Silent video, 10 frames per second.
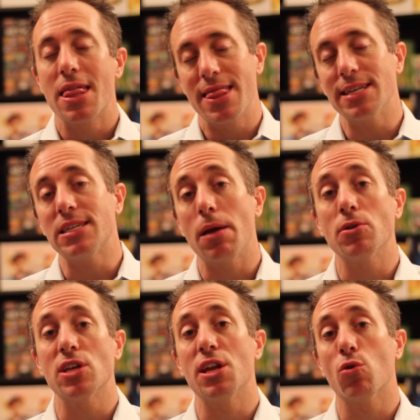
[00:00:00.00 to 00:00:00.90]
this
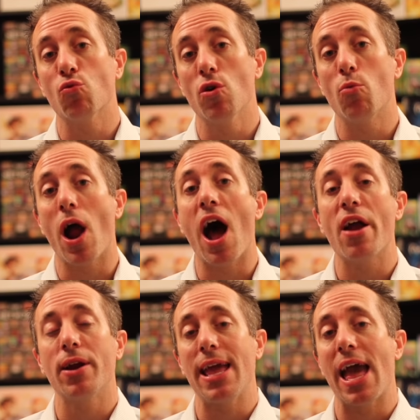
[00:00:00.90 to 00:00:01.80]
table's in a room where
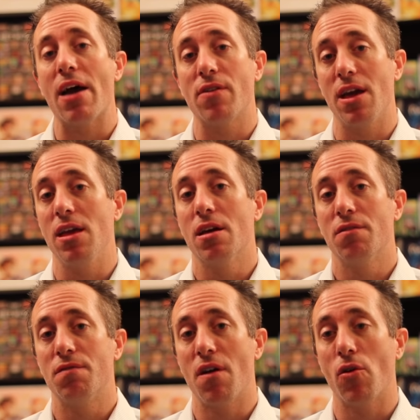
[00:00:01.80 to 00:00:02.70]
I already have a
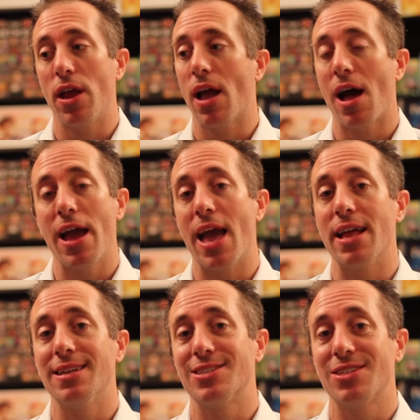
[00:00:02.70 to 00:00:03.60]
very
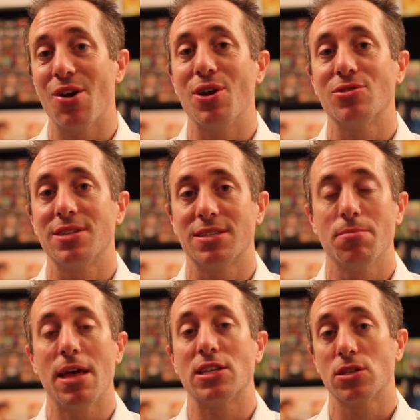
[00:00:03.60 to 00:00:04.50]
high-end stereo
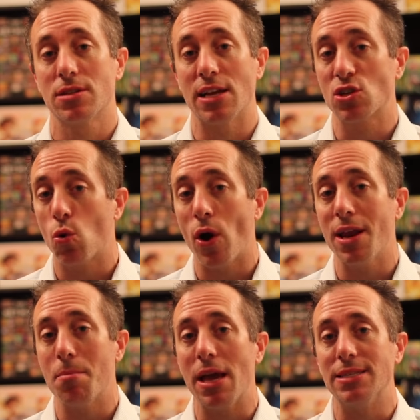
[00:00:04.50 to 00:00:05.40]
system that's
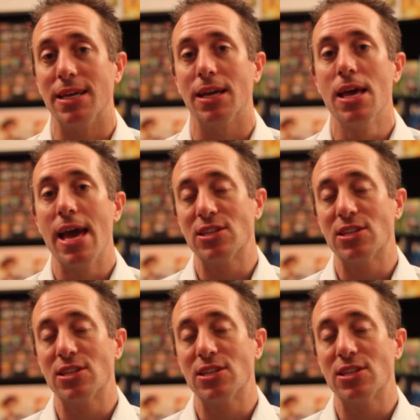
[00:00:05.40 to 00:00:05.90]
quite amazing.